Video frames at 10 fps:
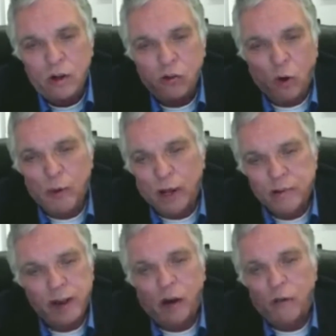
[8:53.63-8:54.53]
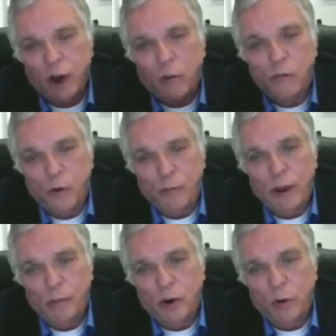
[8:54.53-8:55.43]
So it'll be a self help for
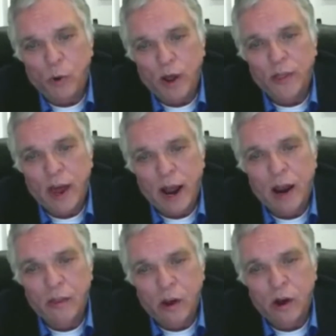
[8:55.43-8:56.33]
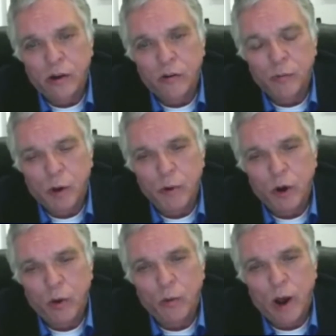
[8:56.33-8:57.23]
people, and we'll get that out in the autism
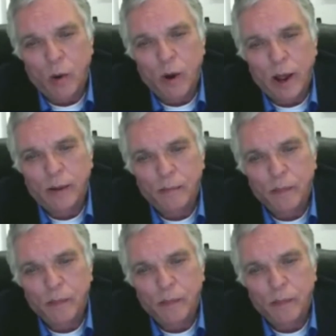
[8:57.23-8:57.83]
community right away